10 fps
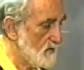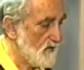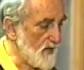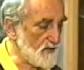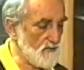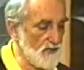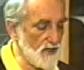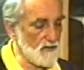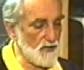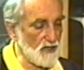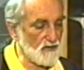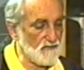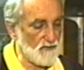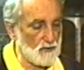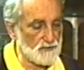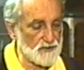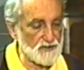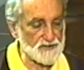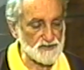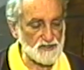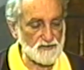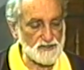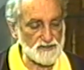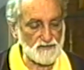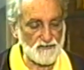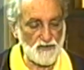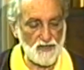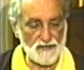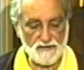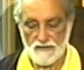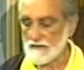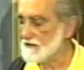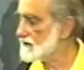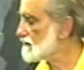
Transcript: that can then be unfolded in a series of thoughts,